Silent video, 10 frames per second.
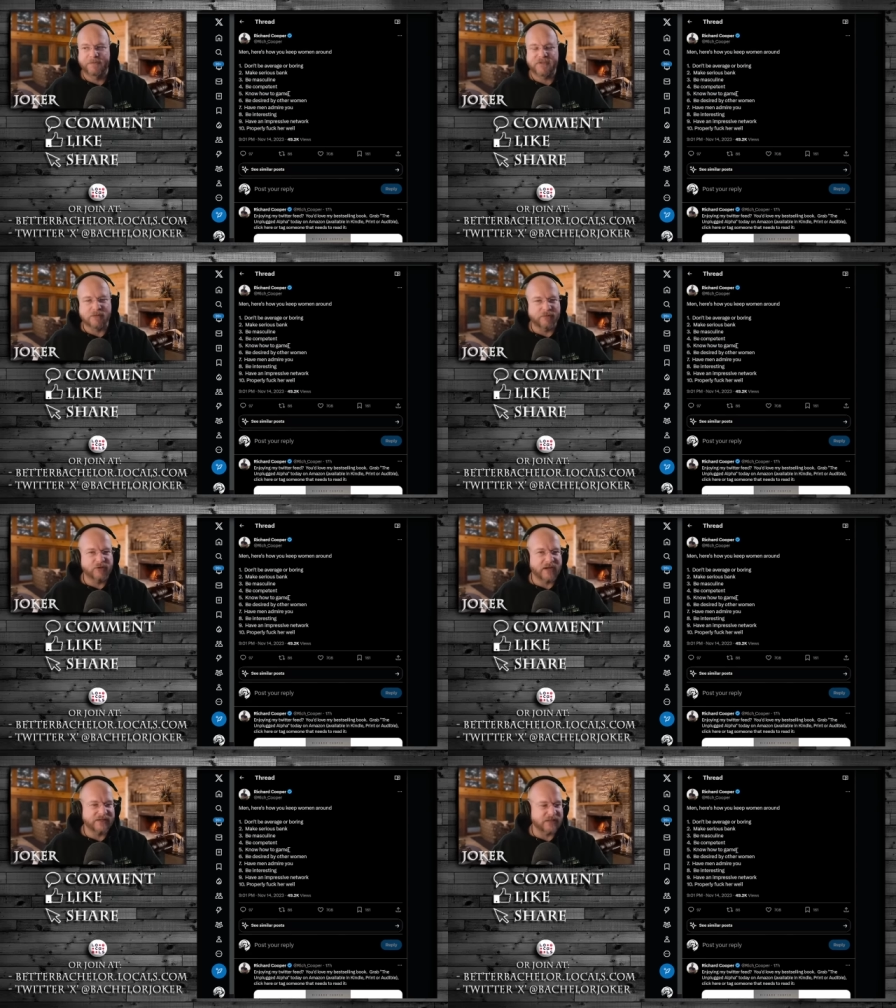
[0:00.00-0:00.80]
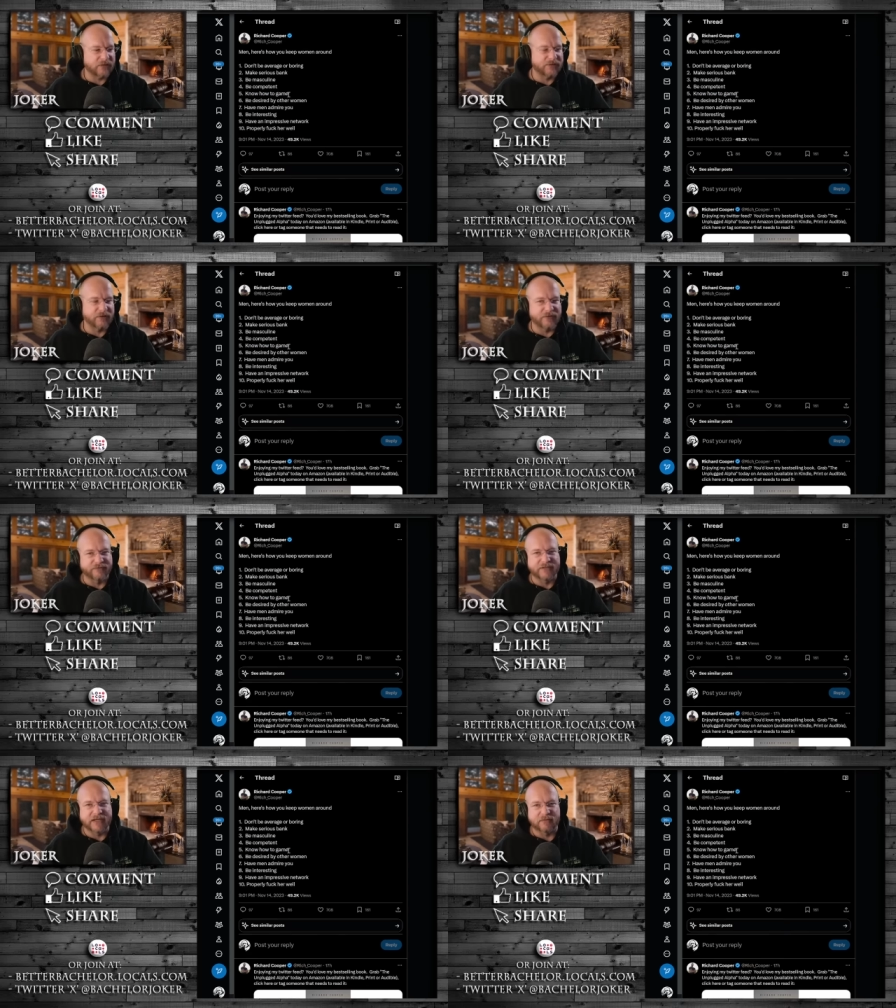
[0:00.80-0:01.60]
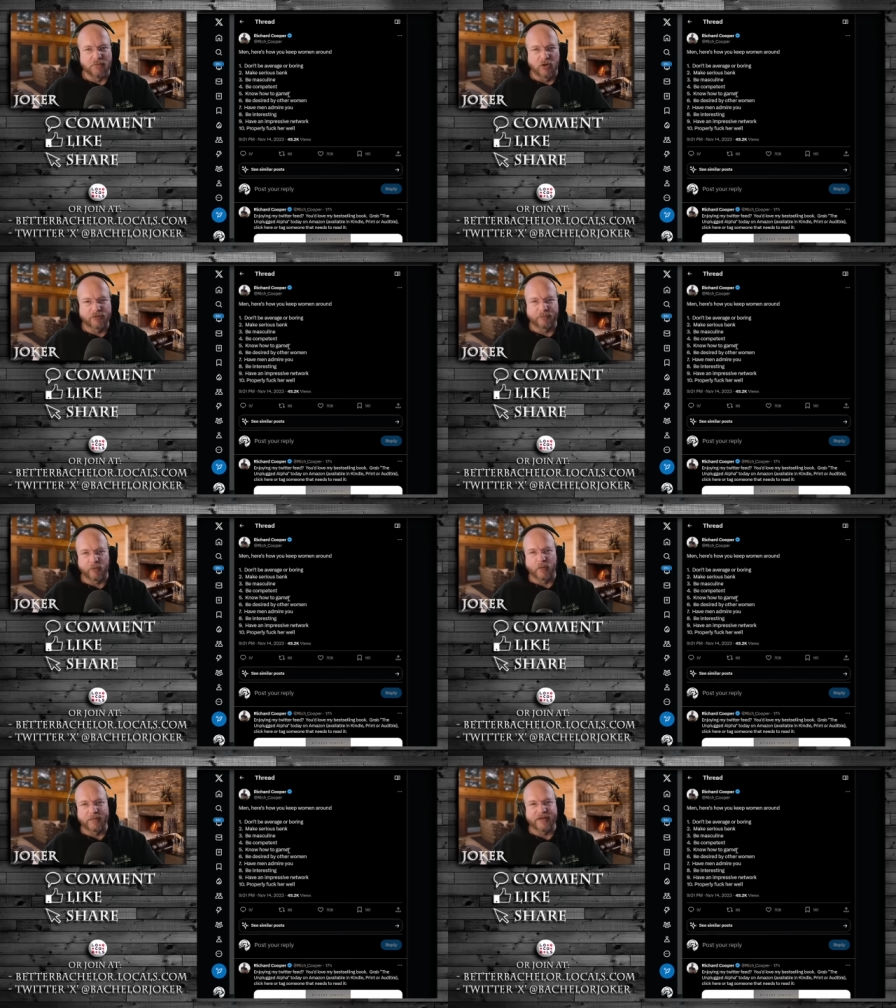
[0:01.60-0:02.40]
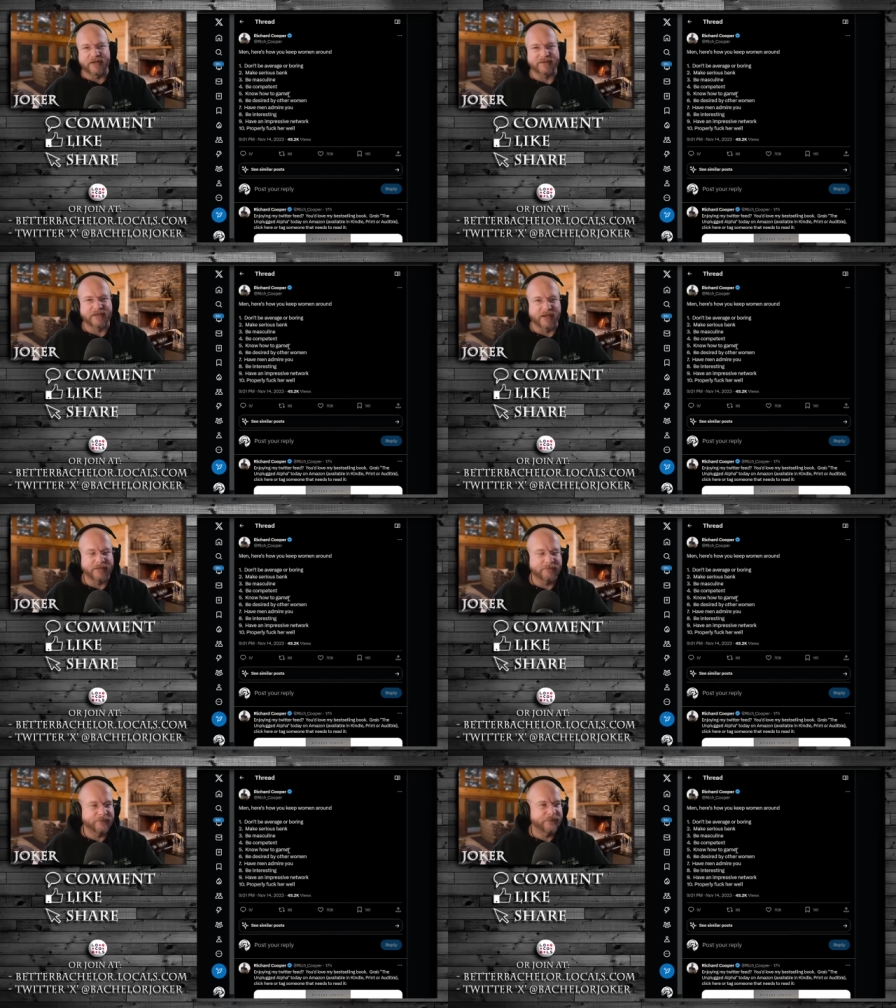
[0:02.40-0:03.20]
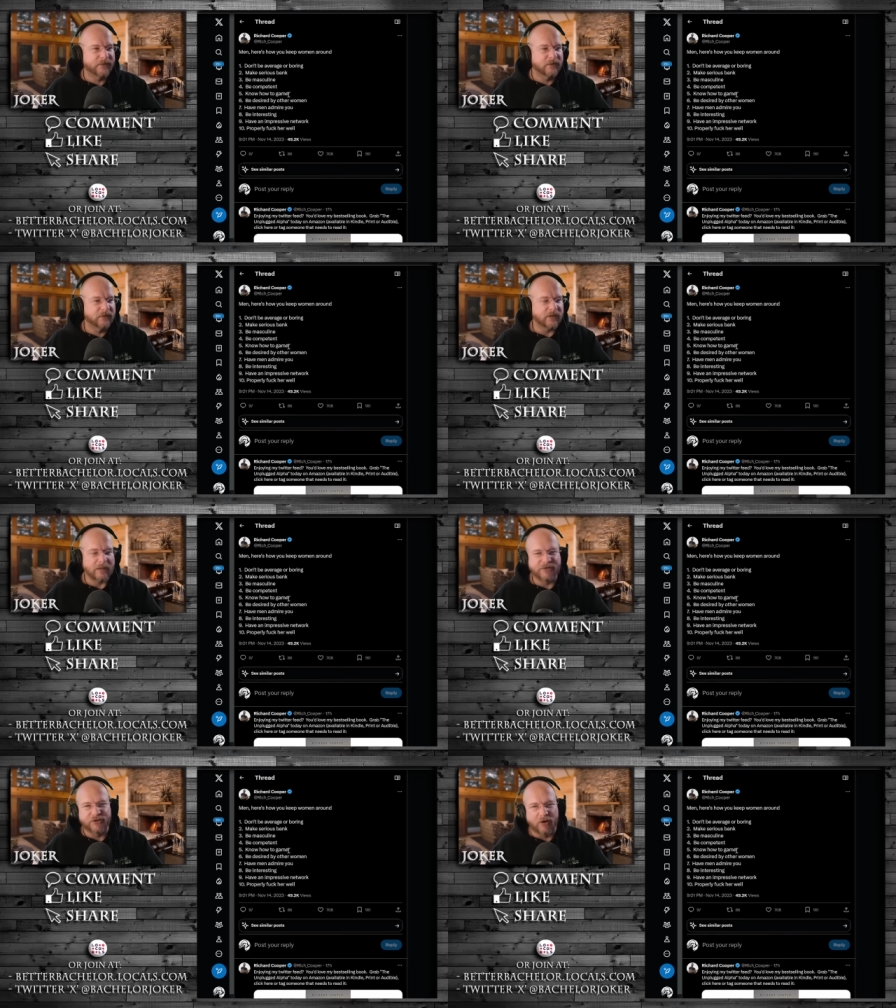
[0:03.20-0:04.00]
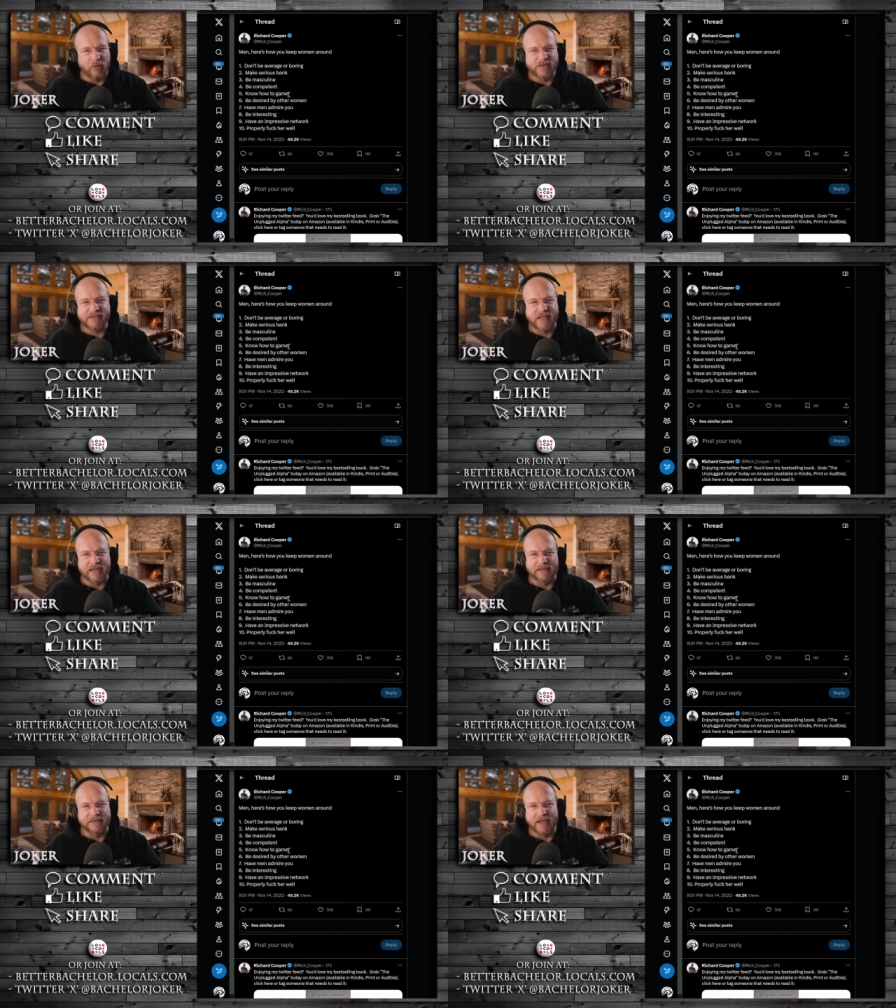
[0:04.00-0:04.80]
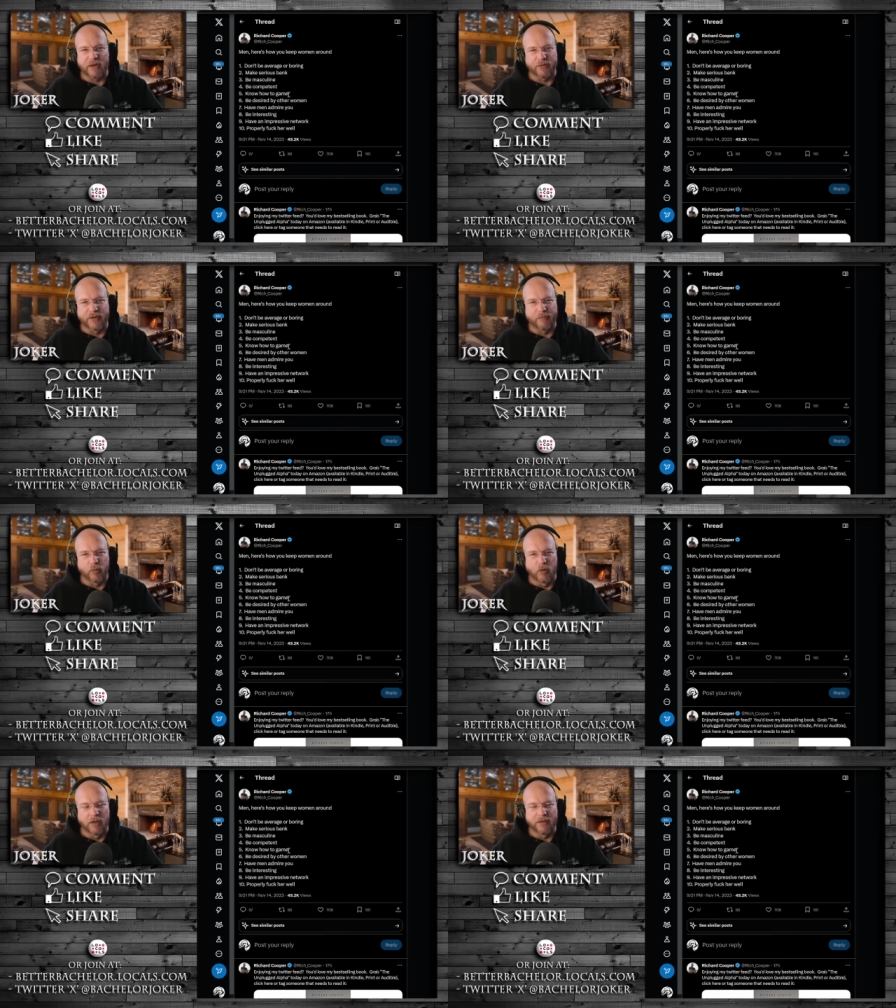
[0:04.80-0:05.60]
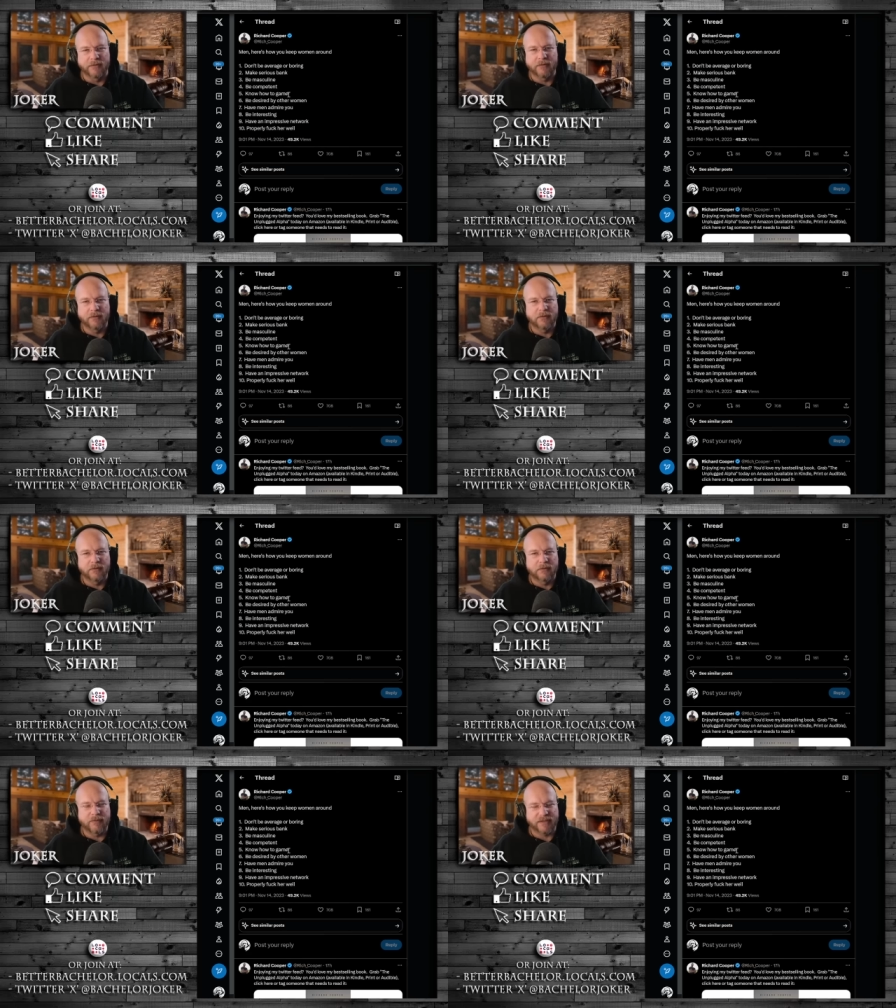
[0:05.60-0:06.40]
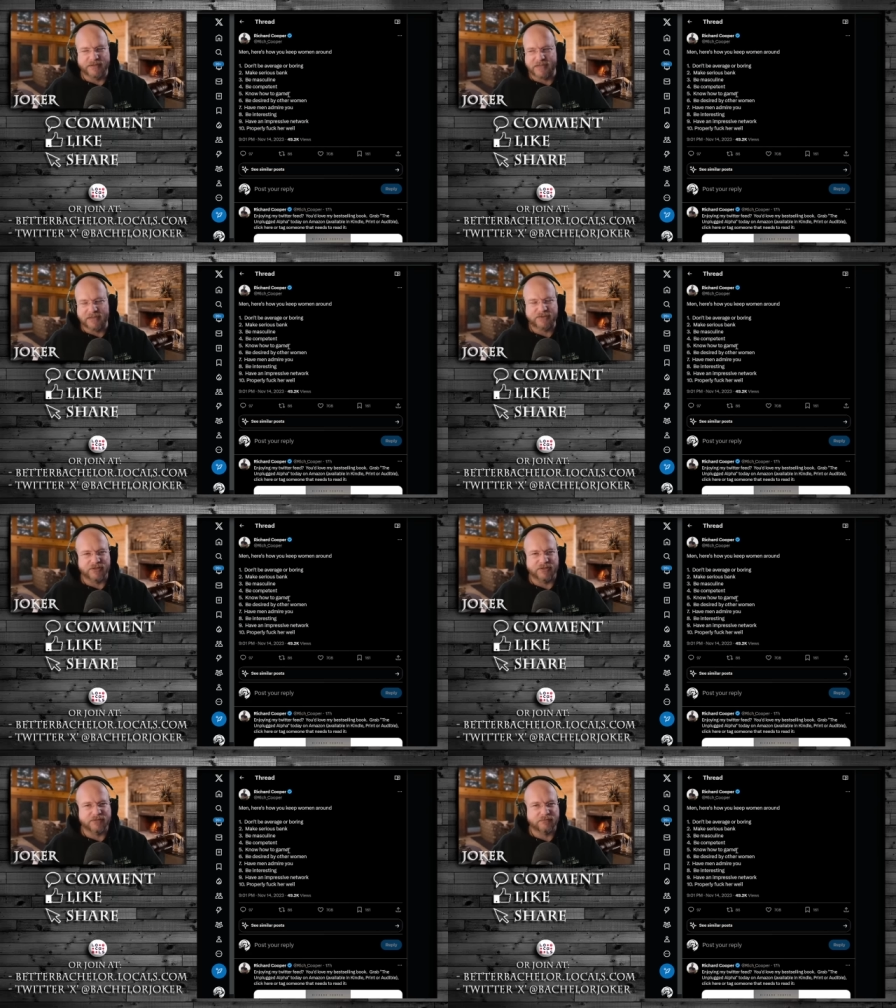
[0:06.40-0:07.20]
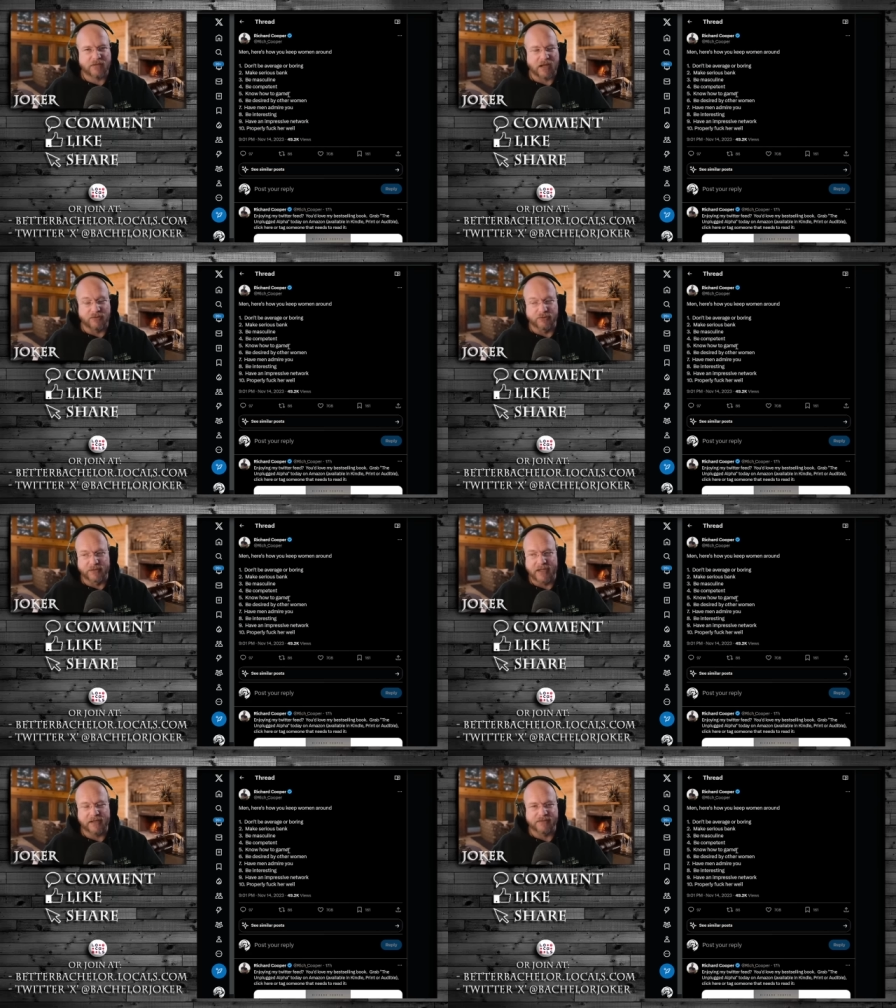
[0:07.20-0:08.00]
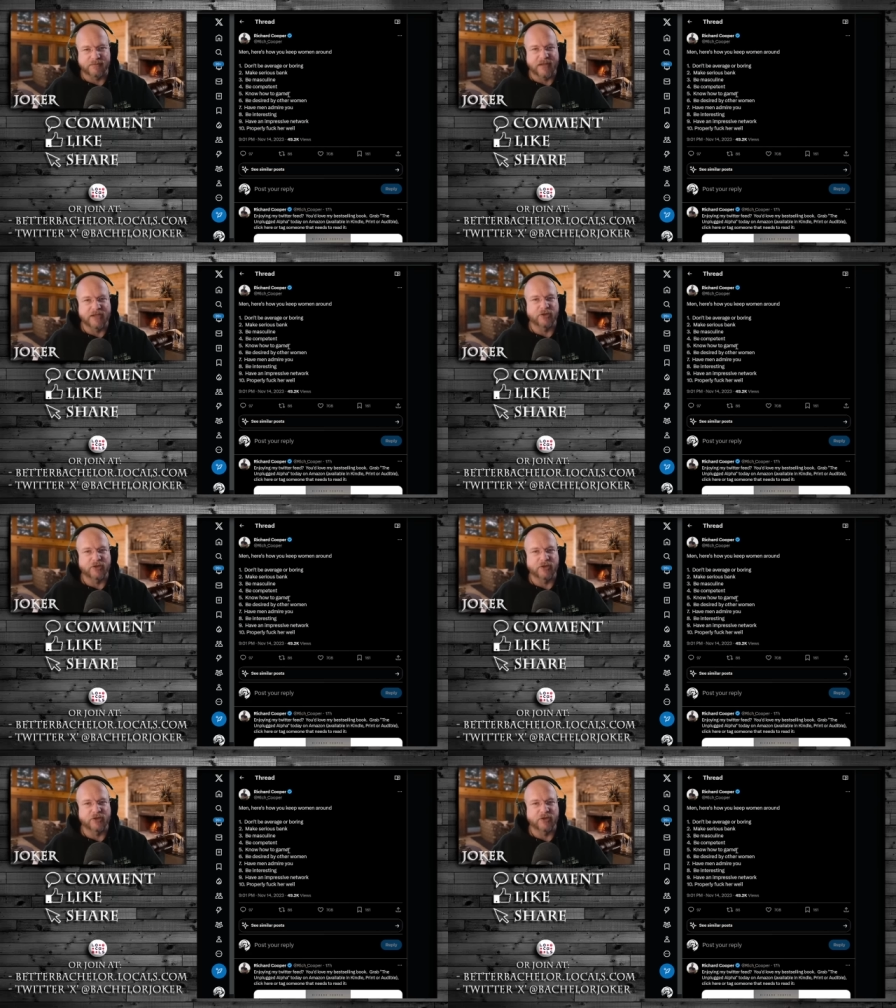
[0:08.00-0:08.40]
Some of you guys out there that have dated multiple women at a time, I mean, you're always dating down, number one, because that's just how you date as a man. You